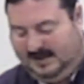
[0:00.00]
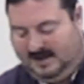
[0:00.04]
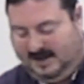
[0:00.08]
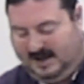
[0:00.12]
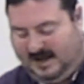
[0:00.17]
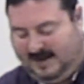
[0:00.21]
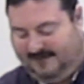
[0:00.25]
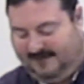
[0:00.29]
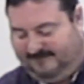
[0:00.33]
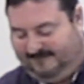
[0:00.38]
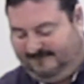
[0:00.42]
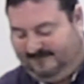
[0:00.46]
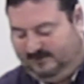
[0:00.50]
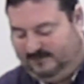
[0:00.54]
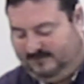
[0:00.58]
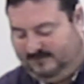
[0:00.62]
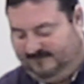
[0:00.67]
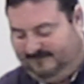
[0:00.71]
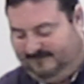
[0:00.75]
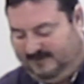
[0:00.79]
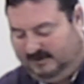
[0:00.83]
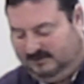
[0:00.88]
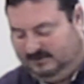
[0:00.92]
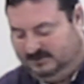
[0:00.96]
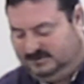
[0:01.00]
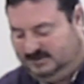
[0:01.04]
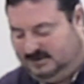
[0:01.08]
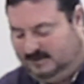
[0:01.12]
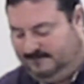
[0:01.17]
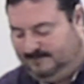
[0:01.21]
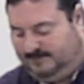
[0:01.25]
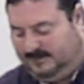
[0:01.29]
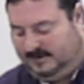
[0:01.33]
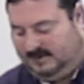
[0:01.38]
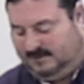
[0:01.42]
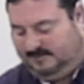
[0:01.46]
I have a food and
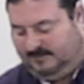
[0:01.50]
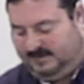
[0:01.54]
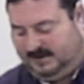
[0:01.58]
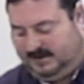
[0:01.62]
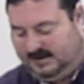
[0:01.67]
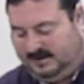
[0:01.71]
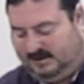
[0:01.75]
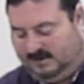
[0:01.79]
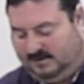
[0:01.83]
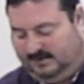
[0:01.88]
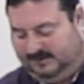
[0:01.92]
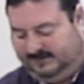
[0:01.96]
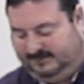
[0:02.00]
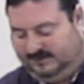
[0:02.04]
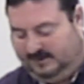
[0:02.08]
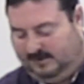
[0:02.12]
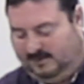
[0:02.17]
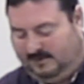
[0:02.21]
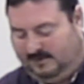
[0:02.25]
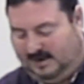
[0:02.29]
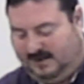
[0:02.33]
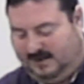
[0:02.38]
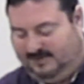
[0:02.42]
fellowship meeting also,